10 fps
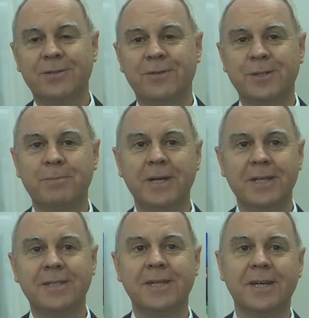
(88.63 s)
It was
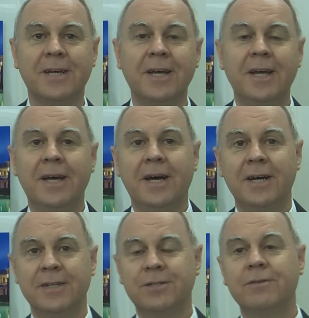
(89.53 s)
built uh,
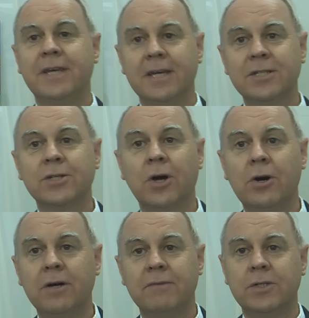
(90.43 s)
uh, three years
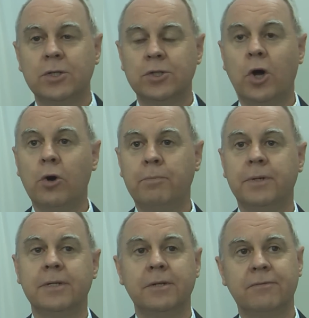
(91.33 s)
ago and we just
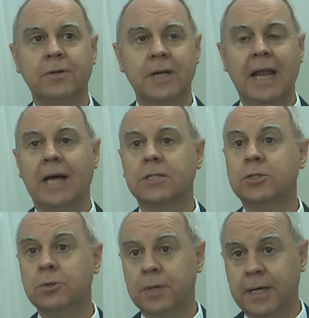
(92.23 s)
opened for the
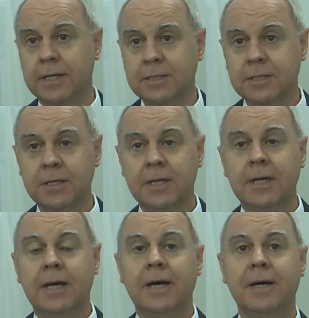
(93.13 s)
last two years.
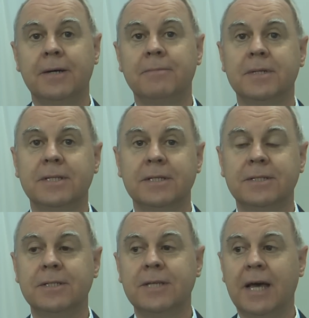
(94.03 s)
Um, it is
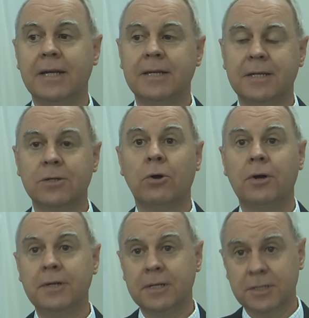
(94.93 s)
designed in a
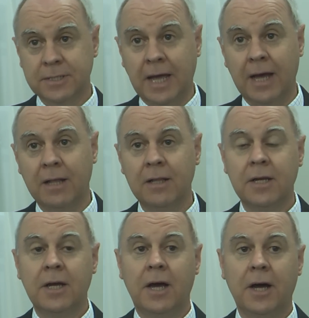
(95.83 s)
colonial style.
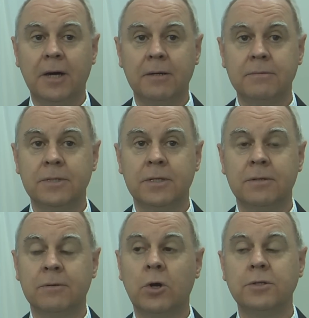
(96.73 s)
Uh,
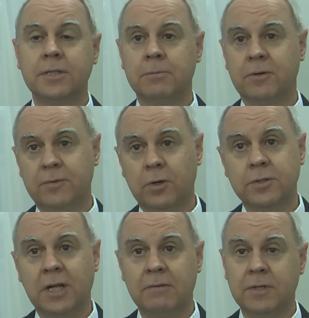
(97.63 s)
the concept of the
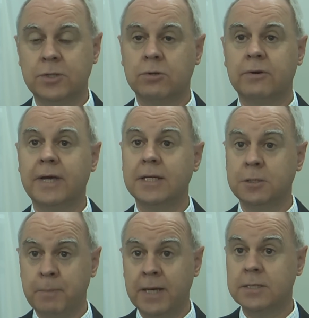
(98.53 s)
hotel was to create
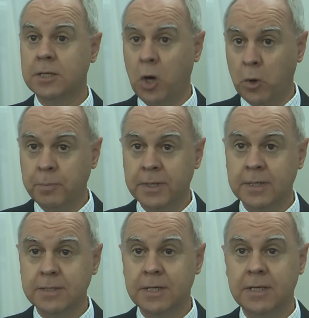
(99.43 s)
space and
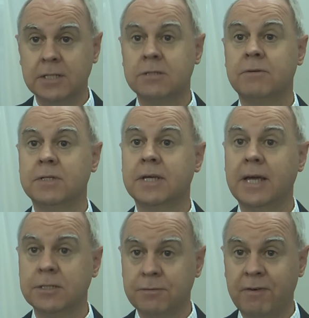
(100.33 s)
openness, and that is what the
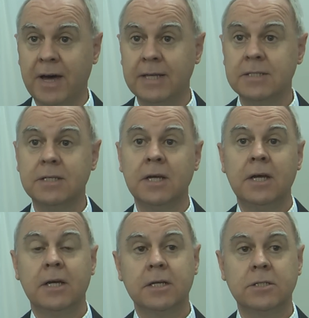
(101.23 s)
guest finds.
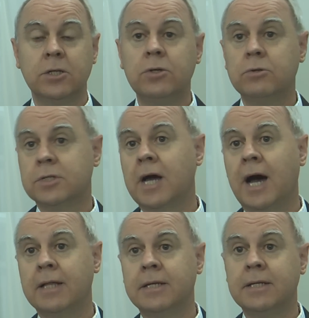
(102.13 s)
There's a huge
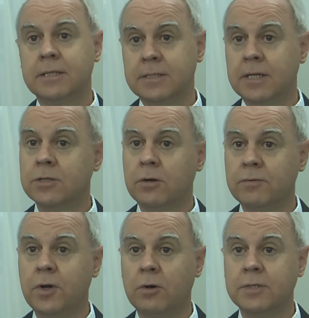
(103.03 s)
garden in the center
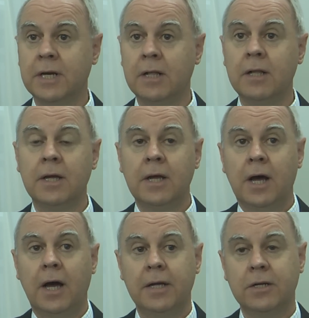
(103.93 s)
of the hotel.
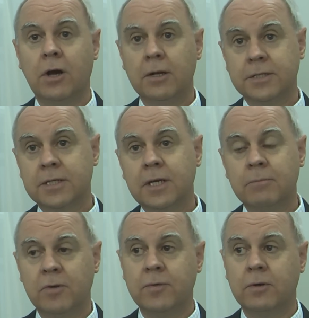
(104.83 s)
Uh, the color
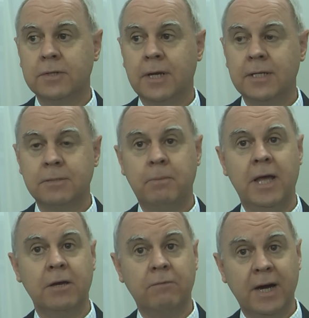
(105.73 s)
scheme of the hotel is
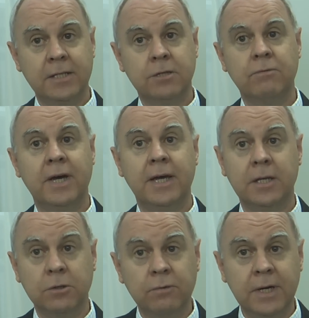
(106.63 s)
black, white, gray,
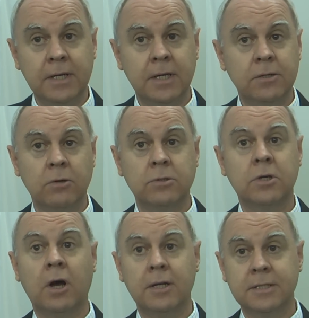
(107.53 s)
and green, and those
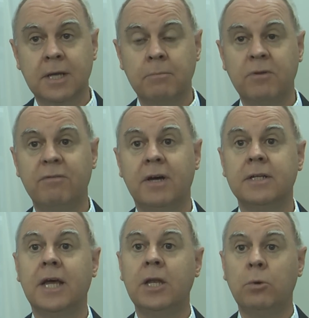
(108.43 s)
colors can be
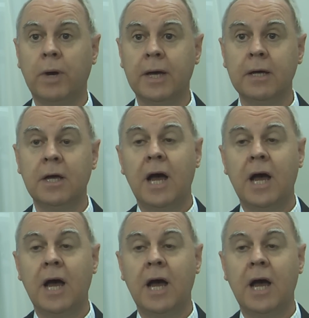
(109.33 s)
found anywhere.